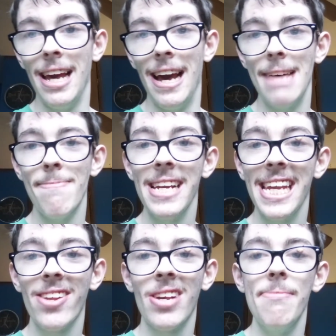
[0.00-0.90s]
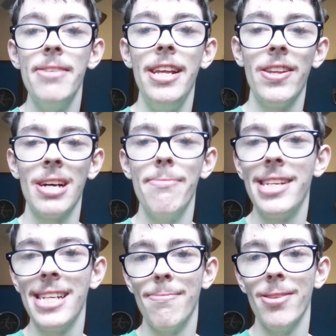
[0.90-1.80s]
I might get a comment in the comments
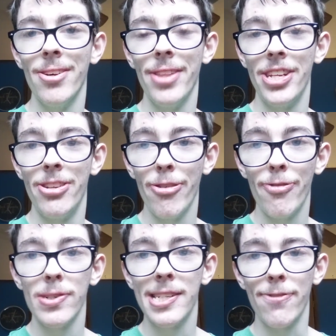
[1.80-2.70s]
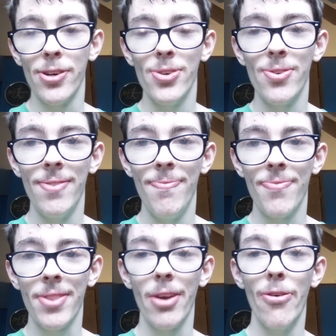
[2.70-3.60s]
down below that's your first phone
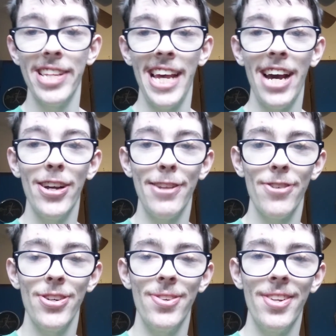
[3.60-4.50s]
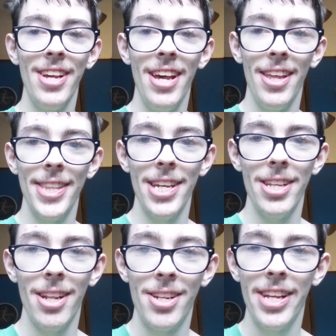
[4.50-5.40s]
was a house phone that
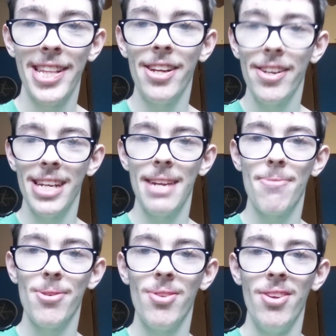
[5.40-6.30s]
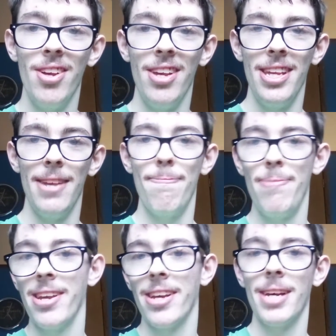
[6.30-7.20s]
sits on a table,
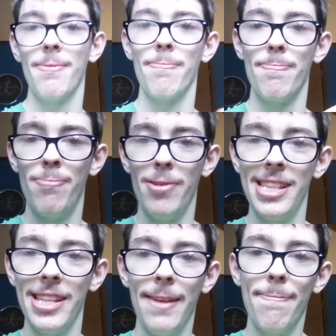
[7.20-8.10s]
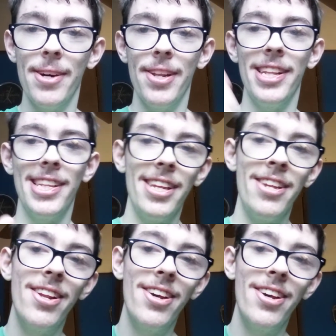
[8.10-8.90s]
pick it up, press in the buttons, and